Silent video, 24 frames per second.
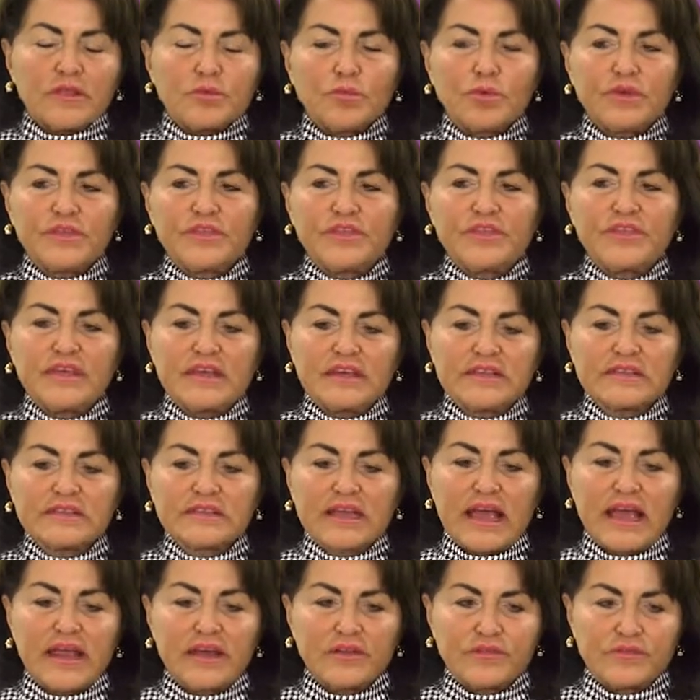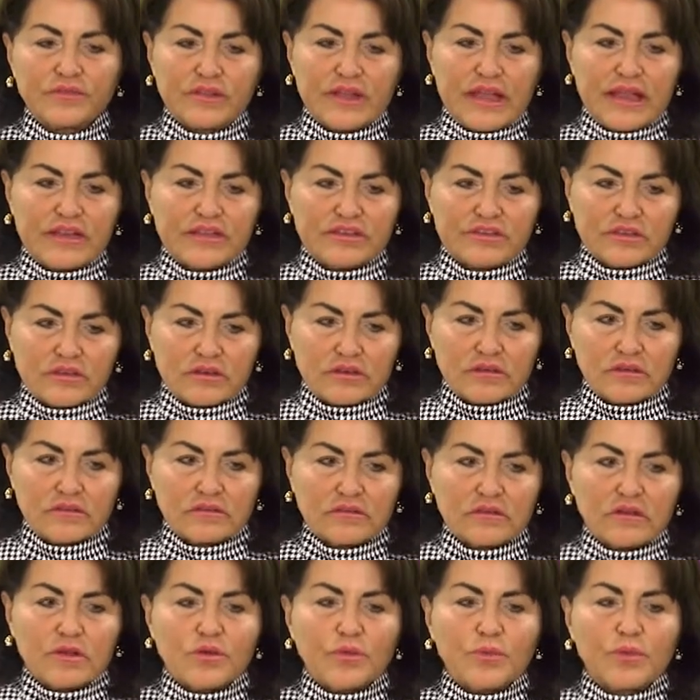with this kind of
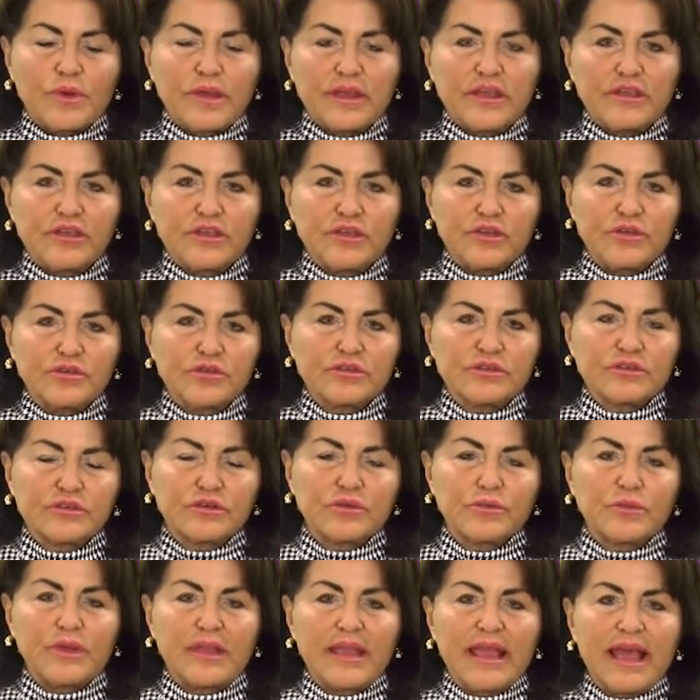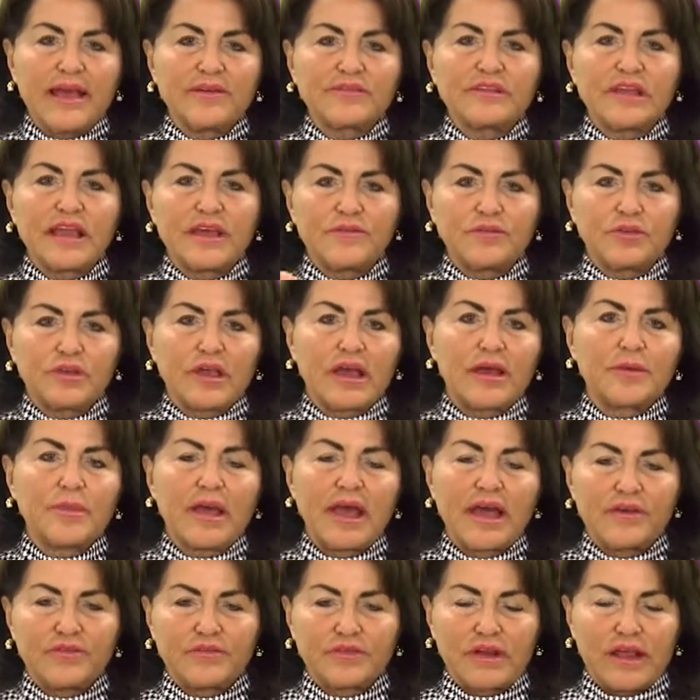laser, we use we have to have you come
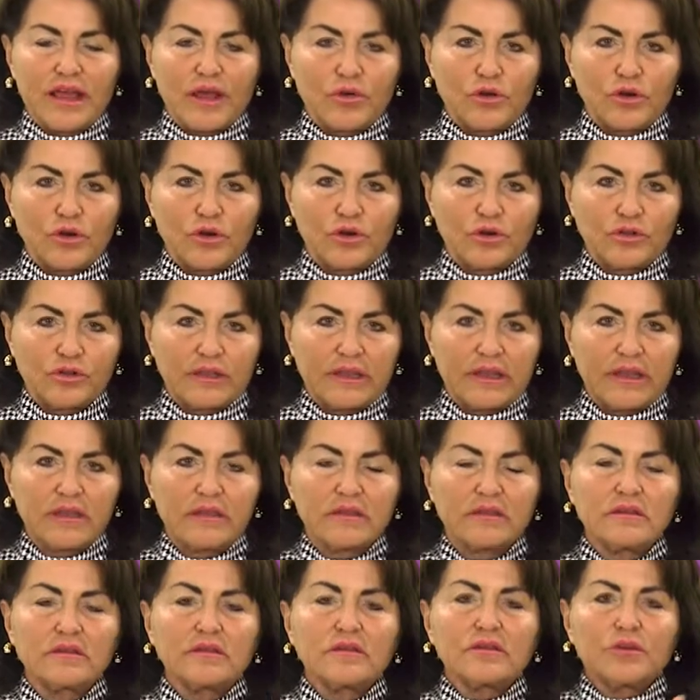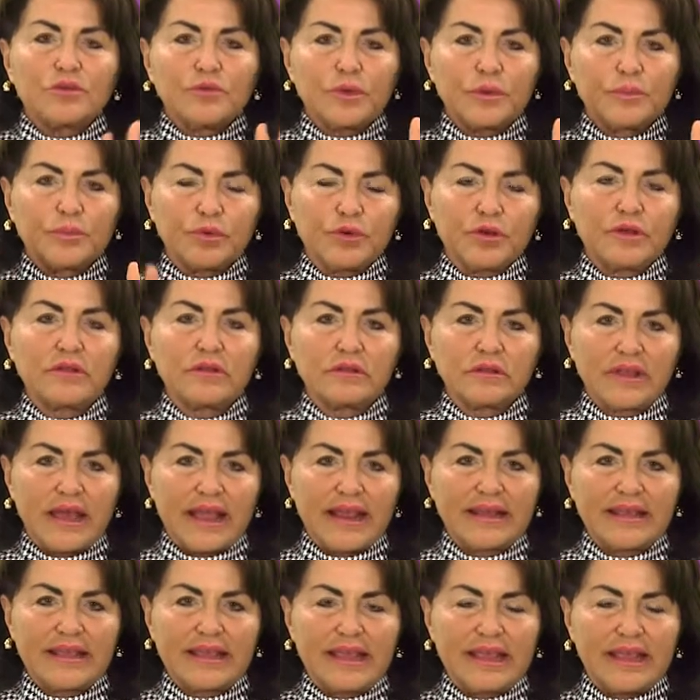half an hour early we put
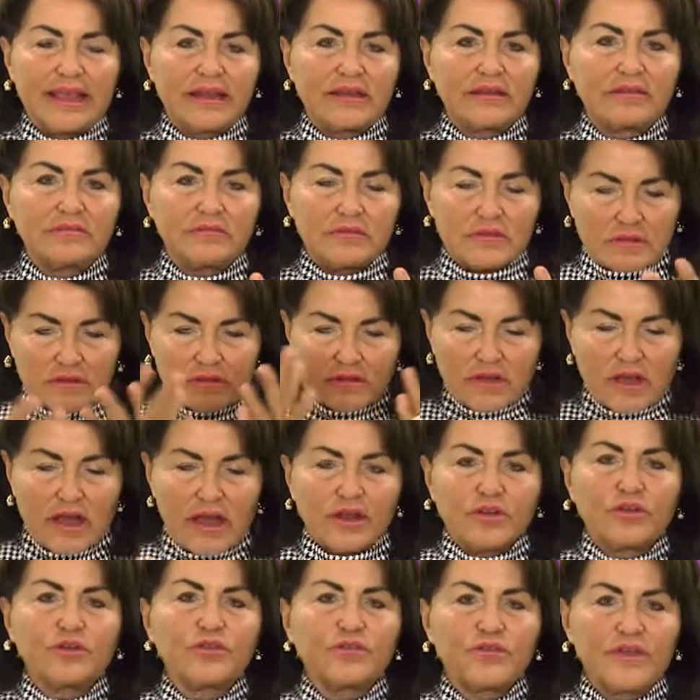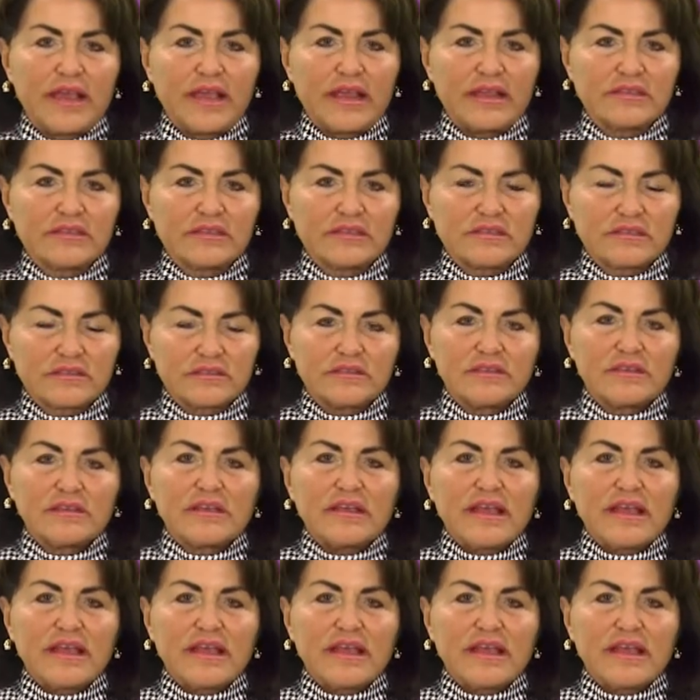lidocaine on your face.